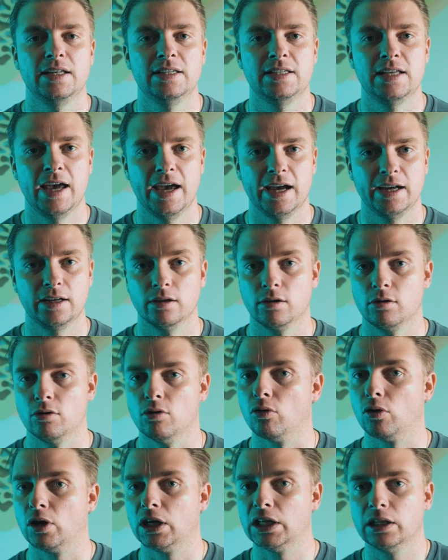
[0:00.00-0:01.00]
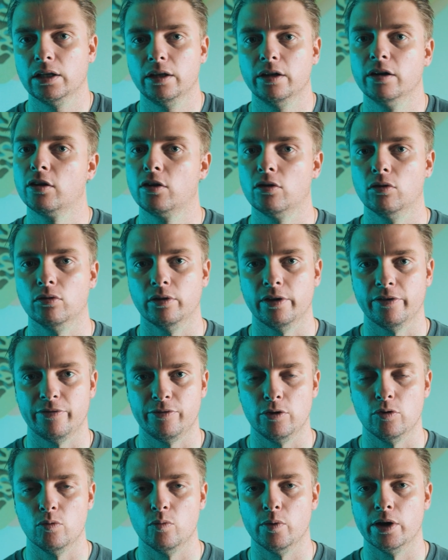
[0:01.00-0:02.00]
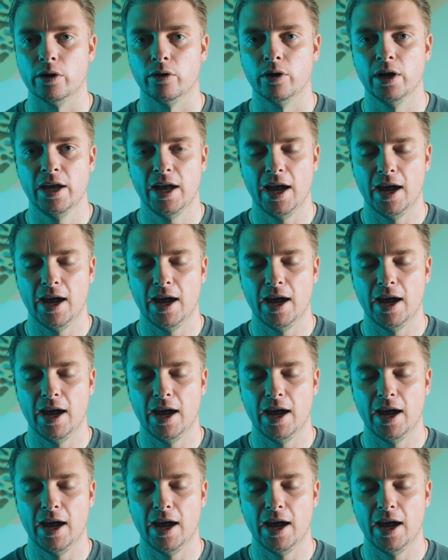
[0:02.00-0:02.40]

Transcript: technical, clinical, if you will,